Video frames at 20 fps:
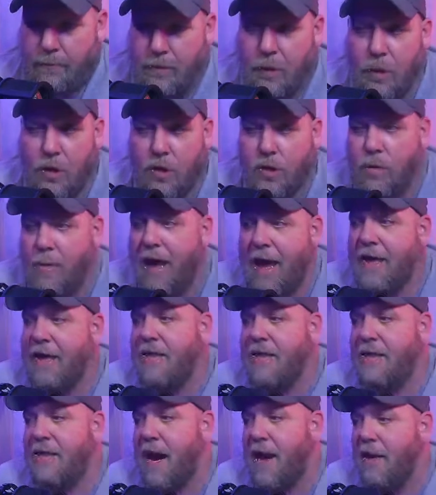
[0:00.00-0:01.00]
Or Drew
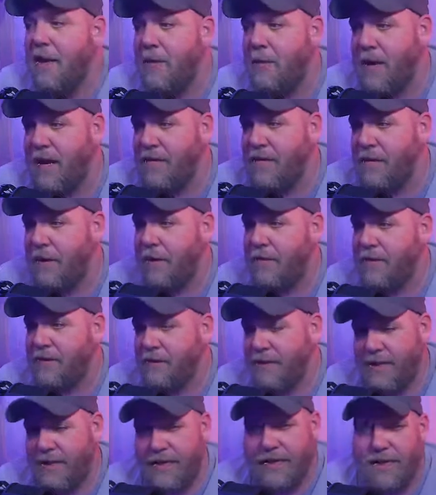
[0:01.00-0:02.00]
McIntyre could be involved,
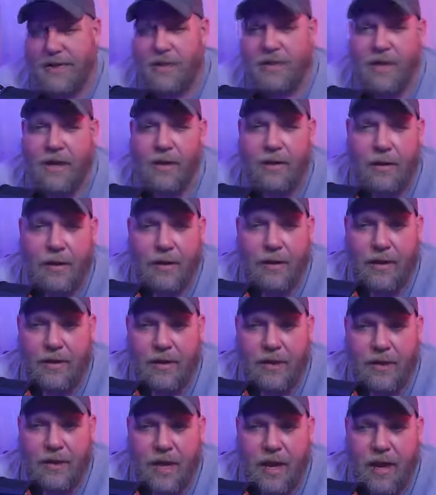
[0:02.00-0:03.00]
as DJ said earlier
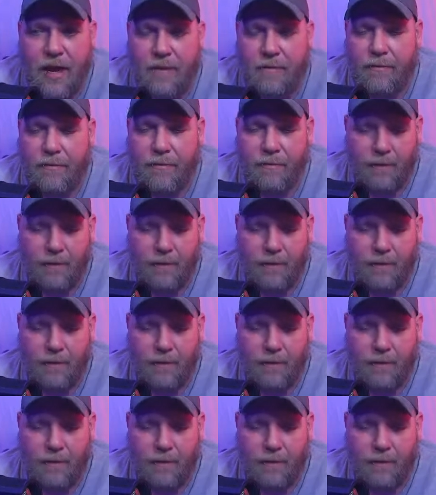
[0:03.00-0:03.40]
in the chat.